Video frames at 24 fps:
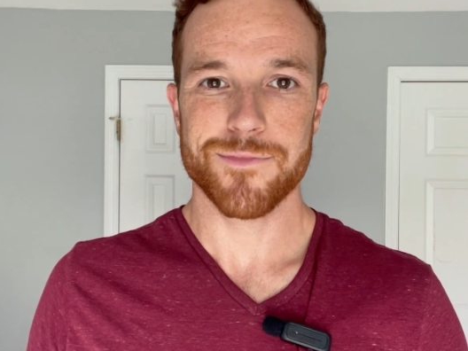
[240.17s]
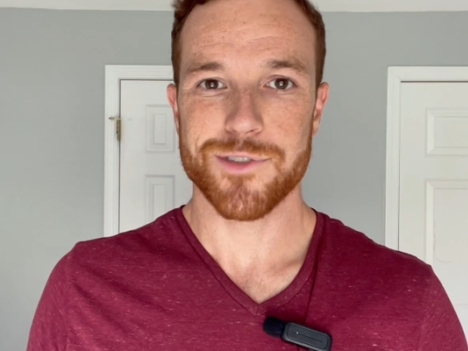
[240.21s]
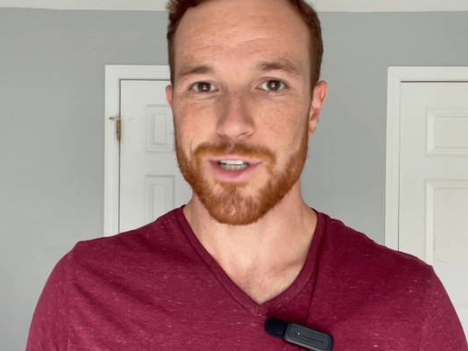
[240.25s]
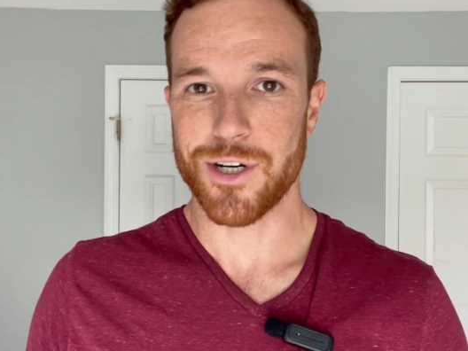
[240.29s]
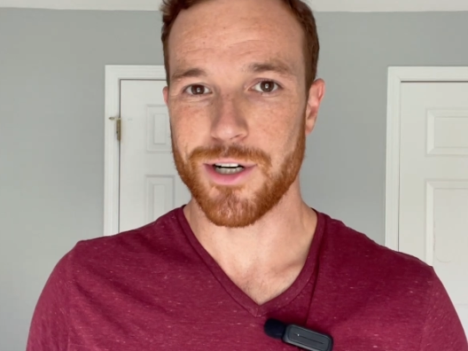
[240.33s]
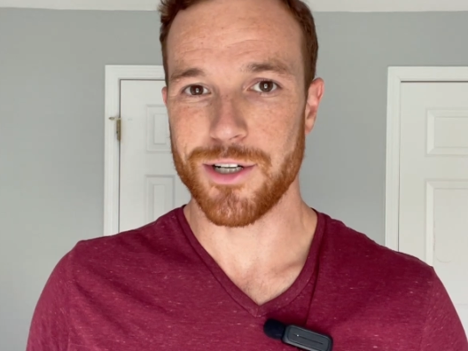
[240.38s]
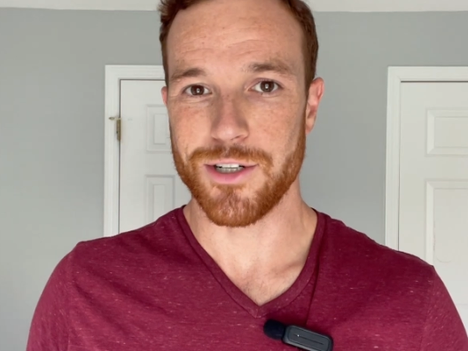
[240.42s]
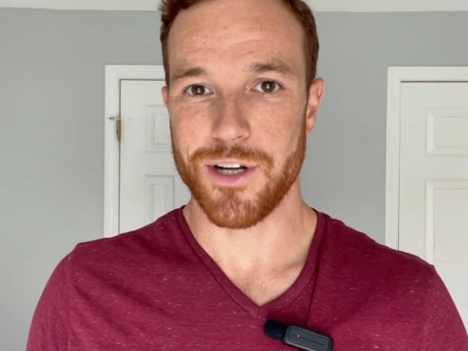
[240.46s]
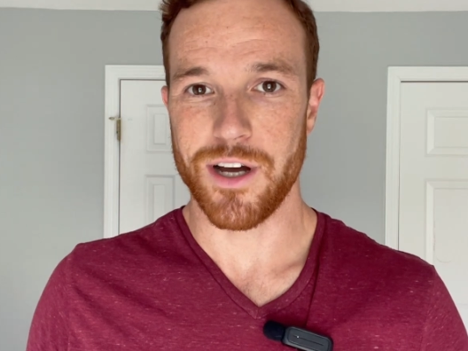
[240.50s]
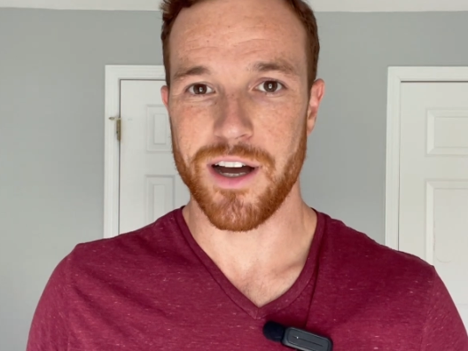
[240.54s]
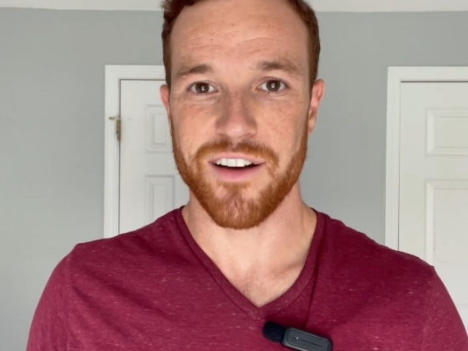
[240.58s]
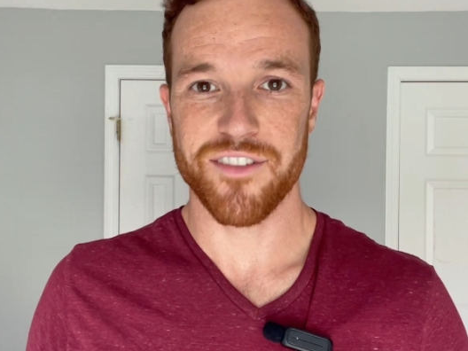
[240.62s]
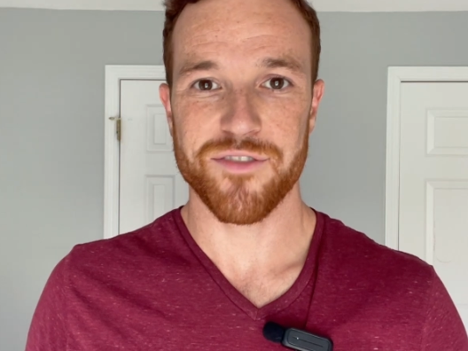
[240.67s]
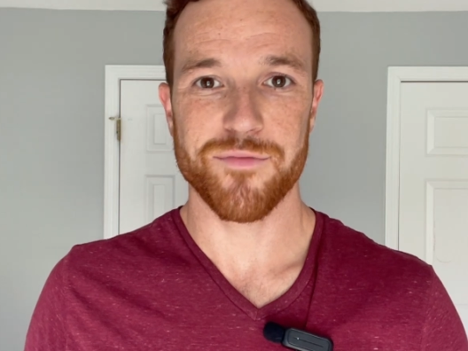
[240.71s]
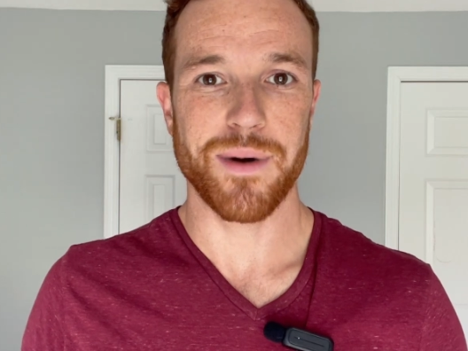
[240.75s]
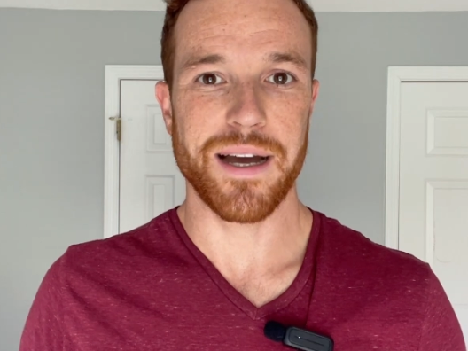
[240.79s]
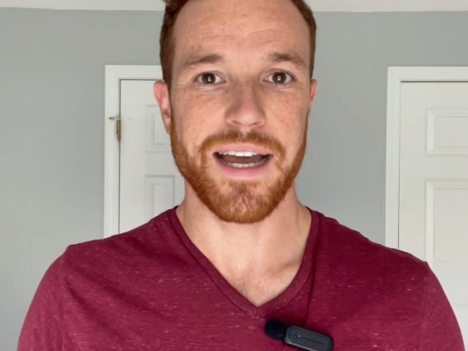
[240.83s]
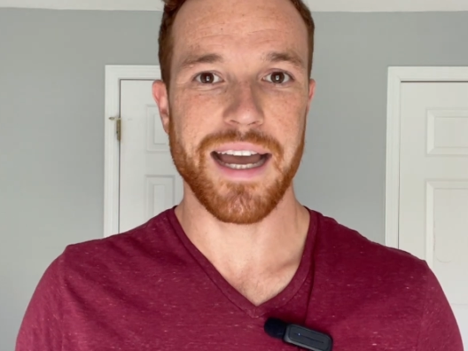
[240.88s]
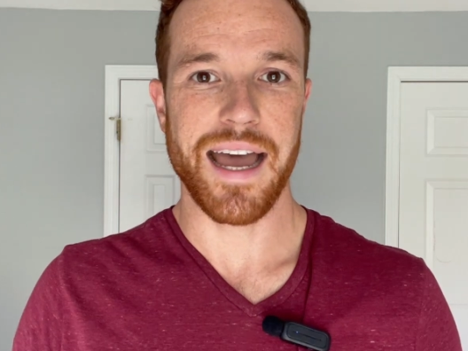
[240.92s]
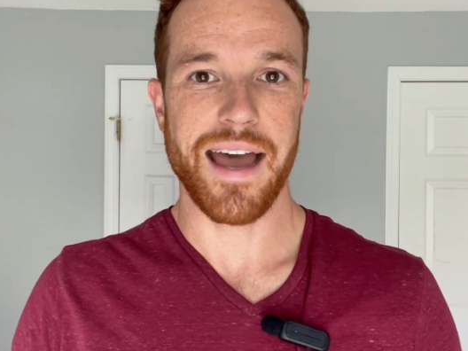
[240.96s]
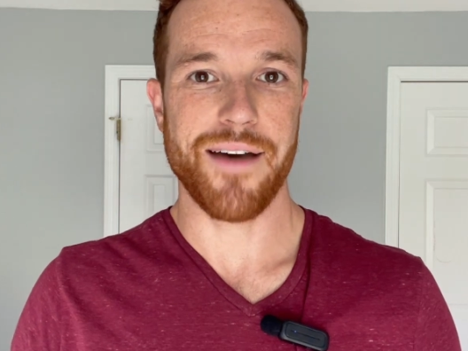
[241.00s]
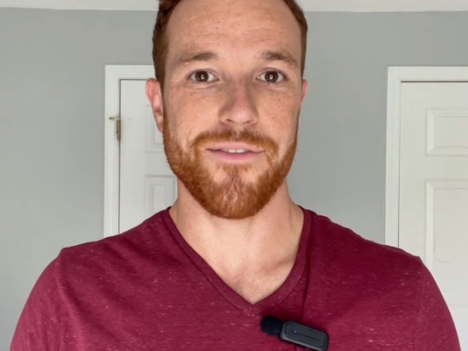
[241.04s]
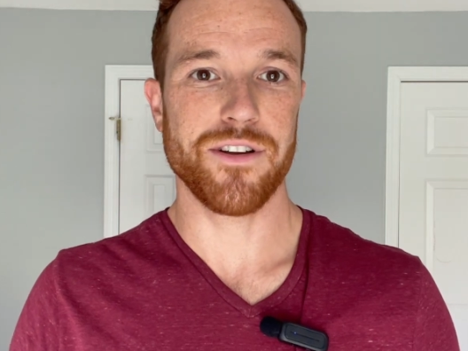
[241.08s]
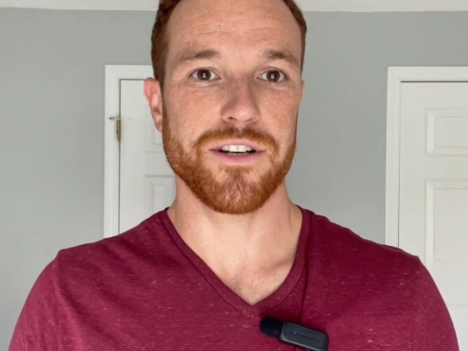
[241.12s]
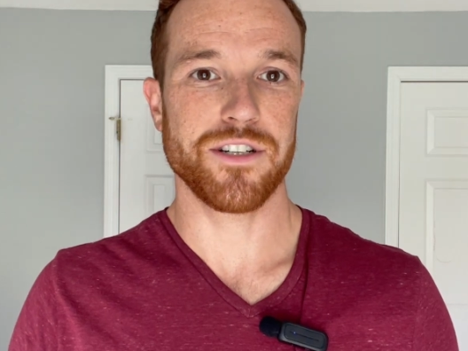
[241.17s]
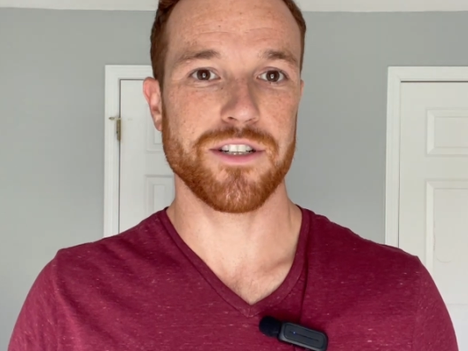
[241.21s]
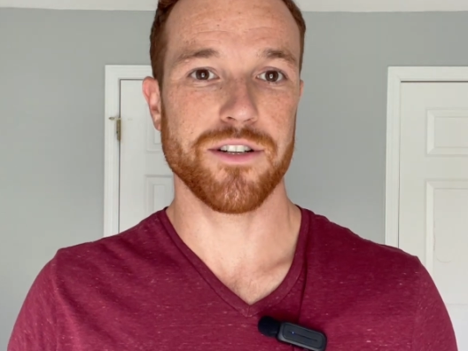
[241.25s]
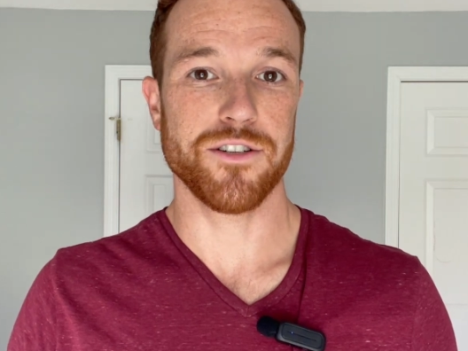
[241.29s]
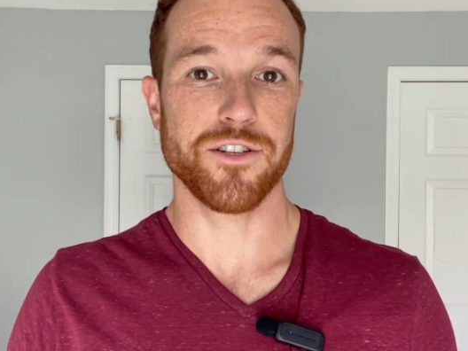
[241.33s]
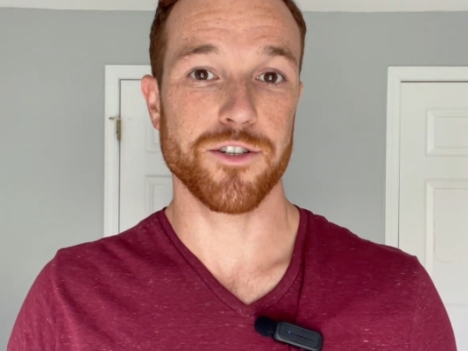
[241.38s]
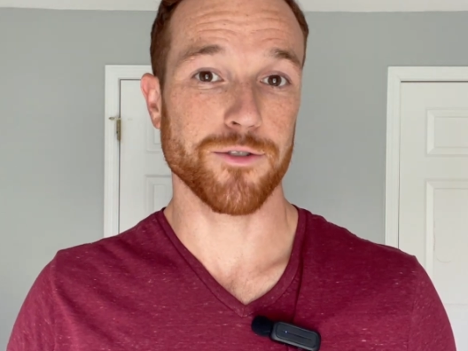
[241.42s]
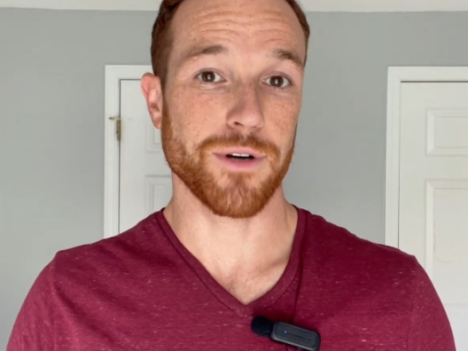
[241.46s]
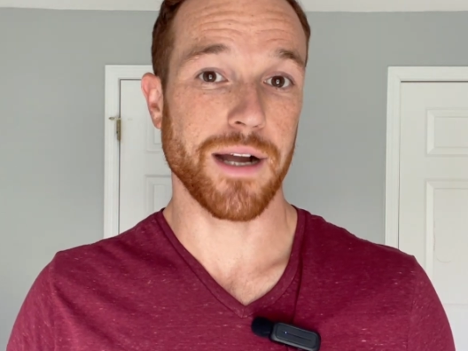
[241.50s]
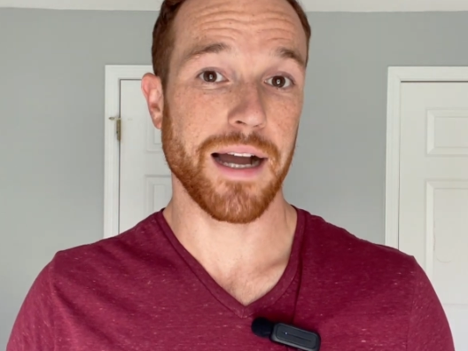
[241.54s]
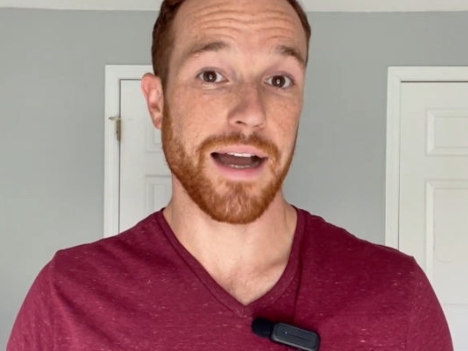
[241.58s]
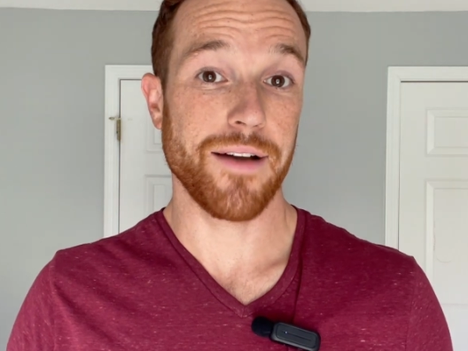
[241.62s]
turned off by having to
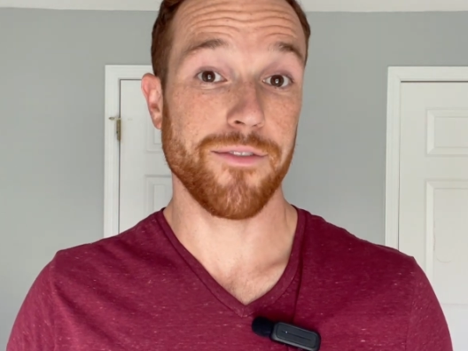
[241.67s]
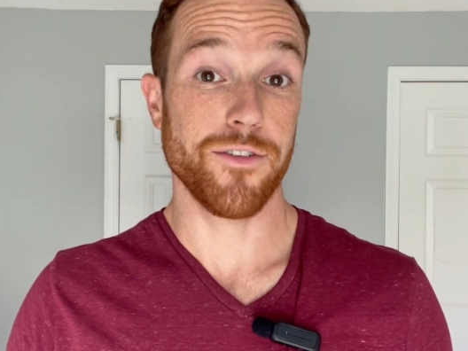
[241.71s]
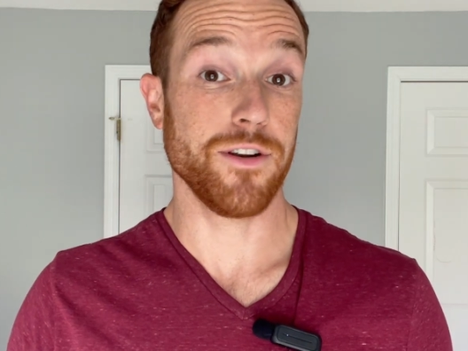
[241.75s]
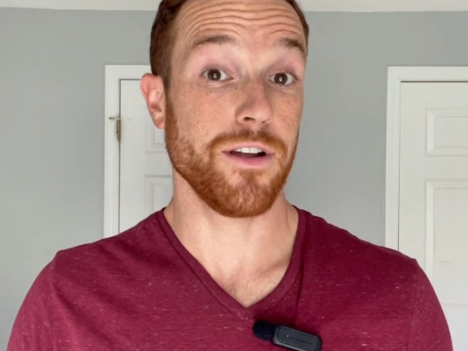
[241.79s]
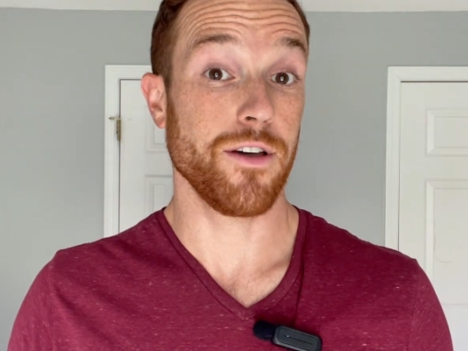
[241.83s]
drive